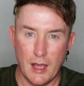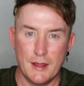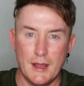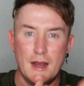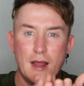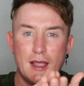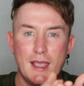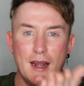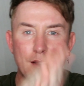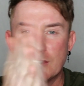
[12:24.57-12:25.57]
And then
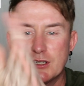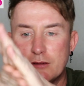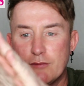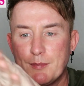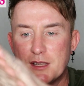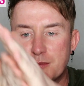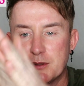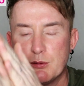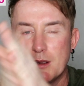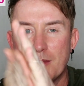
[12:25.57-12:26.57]
again, I'm just going to rub this
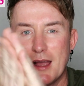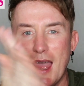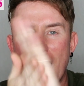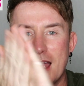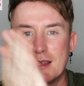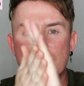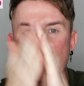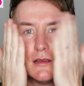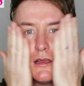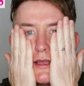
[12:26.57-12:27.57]
between my hands
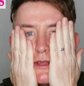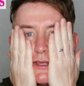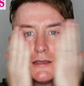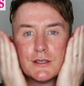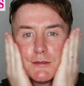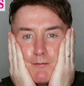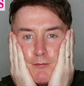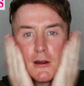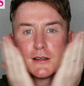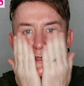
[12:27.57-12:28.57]
and then just
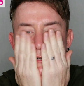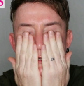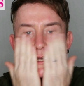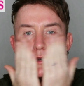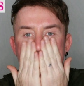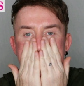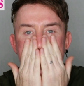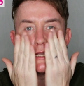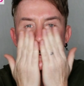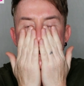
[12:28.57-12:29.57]
press this
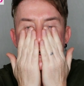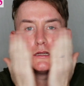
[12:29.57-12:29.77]
in.